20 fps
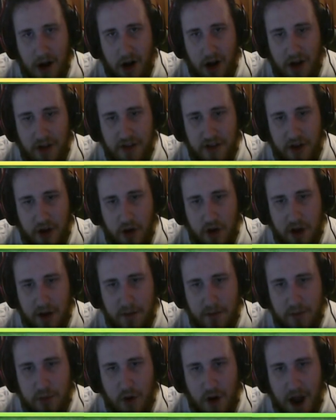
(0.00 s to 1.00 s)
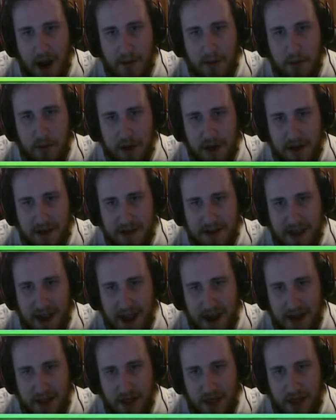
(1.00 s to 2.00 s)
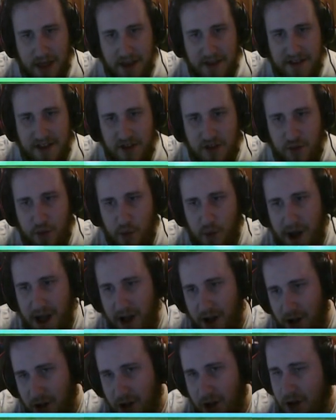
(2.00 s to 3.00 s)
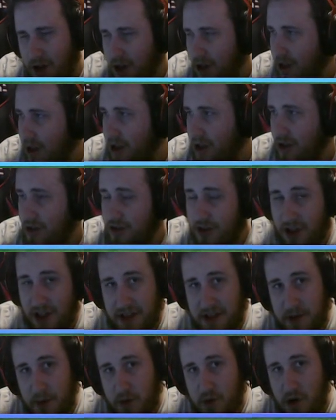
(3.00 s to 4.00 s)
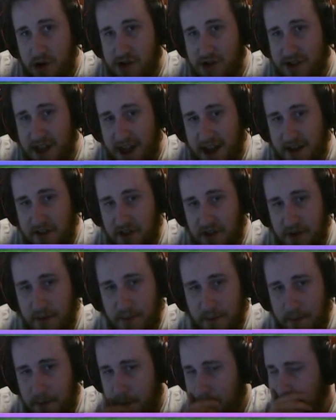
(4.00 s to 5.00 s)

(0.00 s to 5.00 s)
Also can probably take this as well. So let's see what Crusher takes.